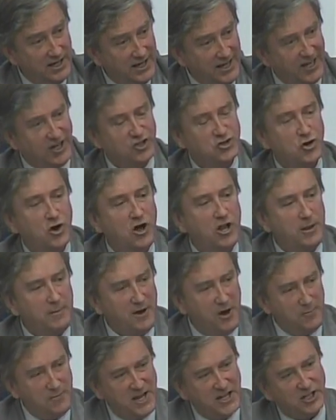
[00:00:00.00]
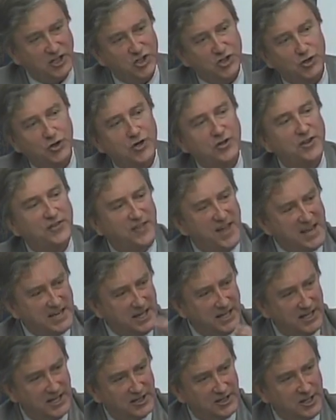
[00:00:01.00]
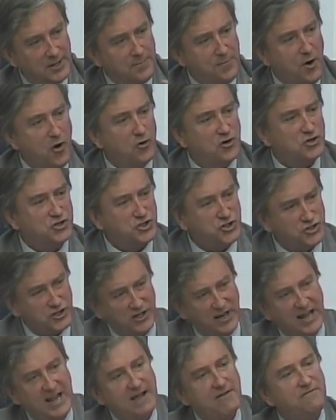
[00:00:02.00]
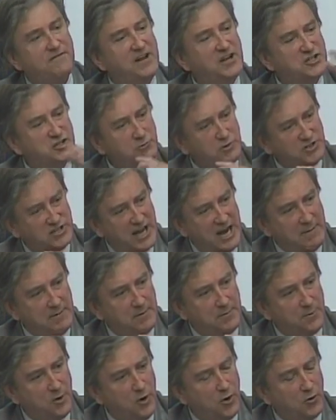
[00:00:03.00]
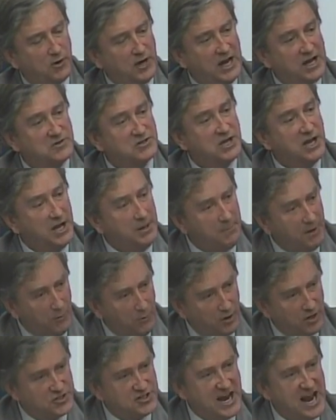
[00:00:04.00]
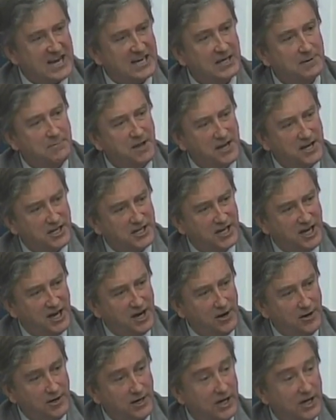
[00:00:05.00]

and it's all about making sure that they can get their bonuses and they have fancy retirement programs, but we're attacking Medicare,